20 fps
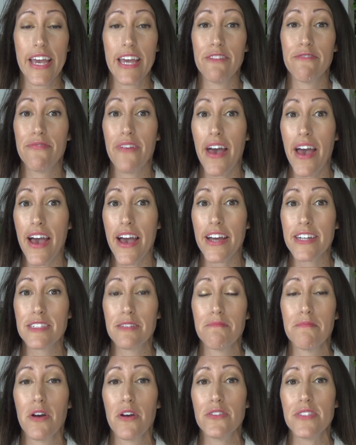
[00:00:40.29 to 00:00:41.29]
In
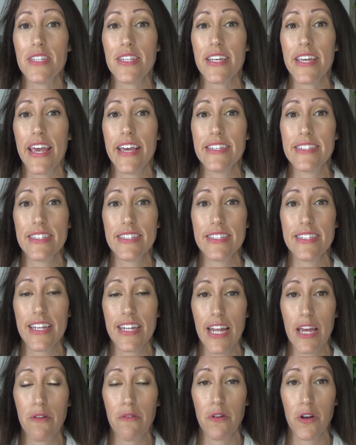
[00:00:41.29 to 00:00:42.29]
fact, most of the cases
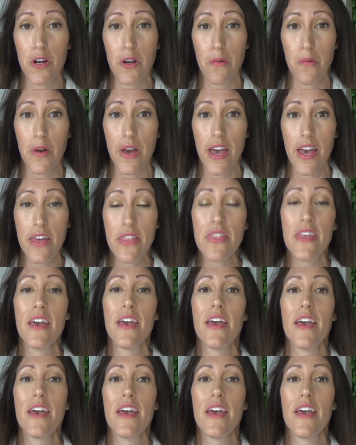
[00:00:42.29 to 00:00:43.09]
that I work with,